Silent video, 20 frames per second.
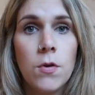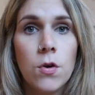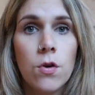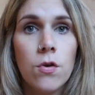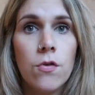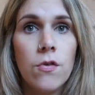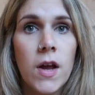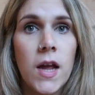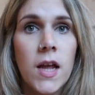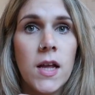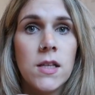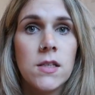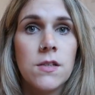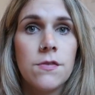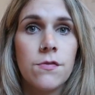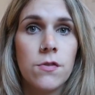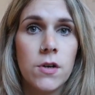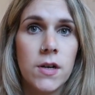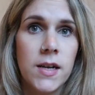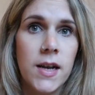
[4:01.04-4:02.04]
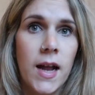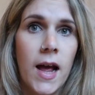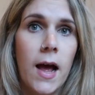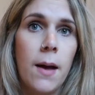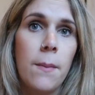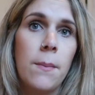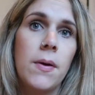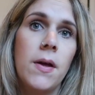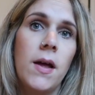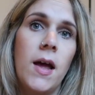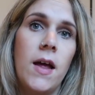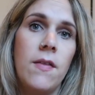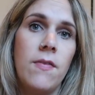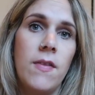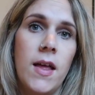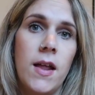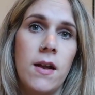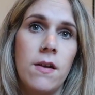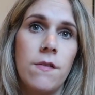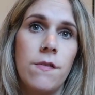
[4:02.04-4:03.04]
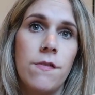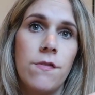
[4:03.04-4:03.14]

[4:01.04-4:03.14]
you create for a nap and then